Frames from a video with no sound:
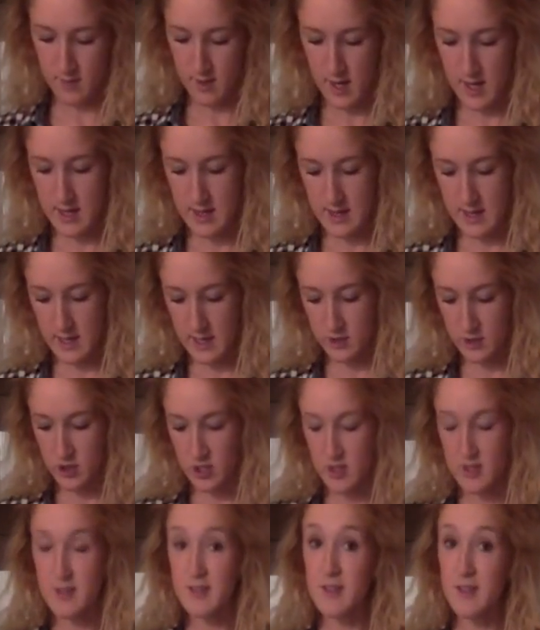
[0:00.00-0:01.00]
and then
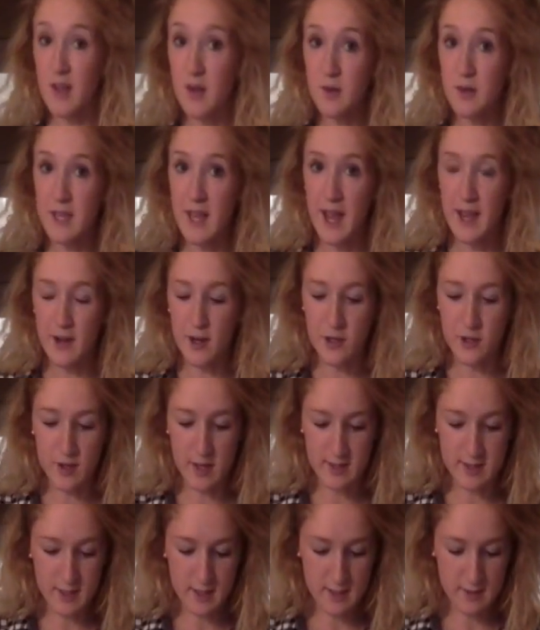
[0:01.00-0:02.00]
just slowly add our
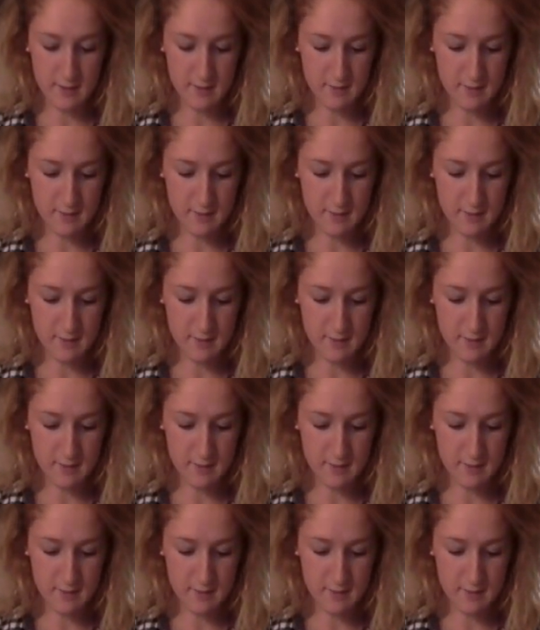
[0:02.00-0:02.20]
dressing.